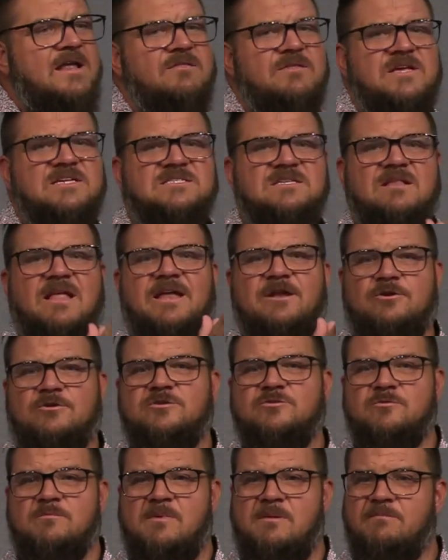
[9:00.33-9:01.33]
these
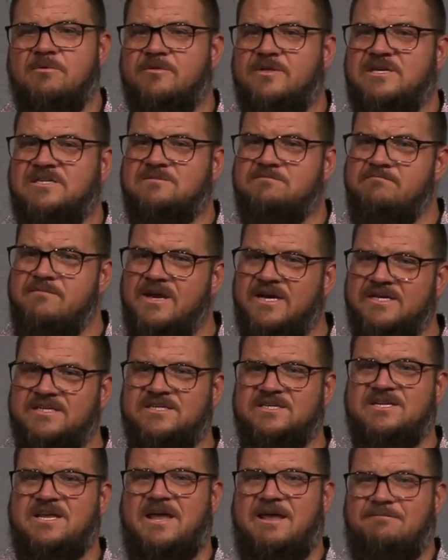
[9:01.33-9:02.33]
letters. Remember, these
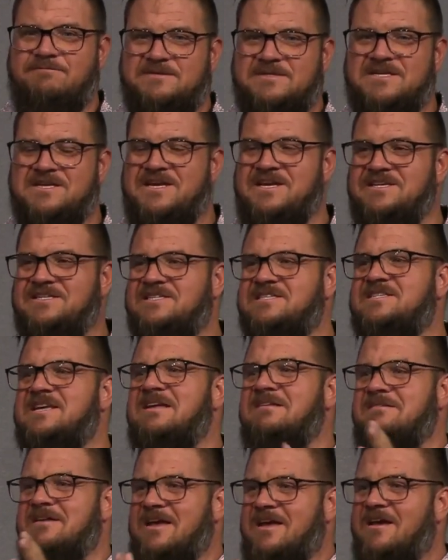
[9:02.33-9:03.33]
mixtapes that he's
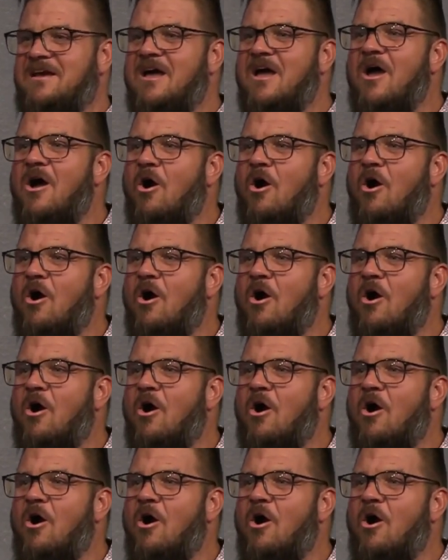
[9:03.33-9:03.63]
sending